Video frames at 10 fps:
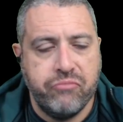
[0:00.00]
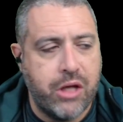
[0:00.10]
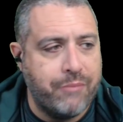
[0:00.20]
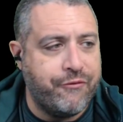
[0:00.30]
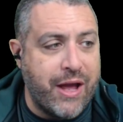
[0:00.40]

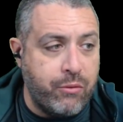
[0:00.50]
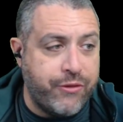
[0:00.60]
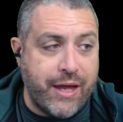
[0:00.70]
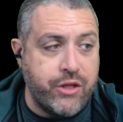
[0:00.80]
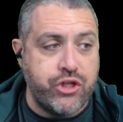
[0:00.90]
I'm fine with
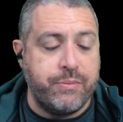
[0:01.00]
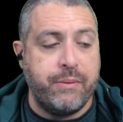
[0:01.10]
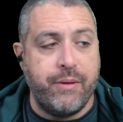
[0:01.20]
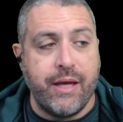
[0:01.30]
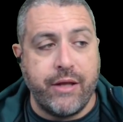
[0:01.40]
that in
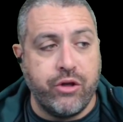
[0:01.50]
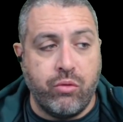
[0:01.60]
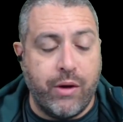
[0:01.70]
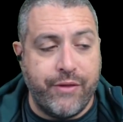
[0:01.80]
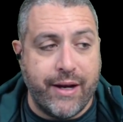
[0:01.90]
GPP. I don't
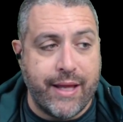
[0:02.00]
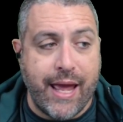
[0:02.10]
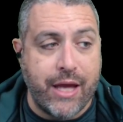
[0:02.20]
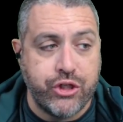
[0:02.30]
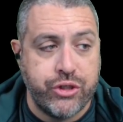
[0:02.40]
want that in
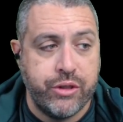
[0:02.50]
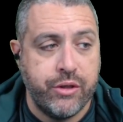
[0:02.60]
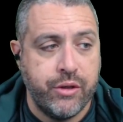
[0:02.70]
cash.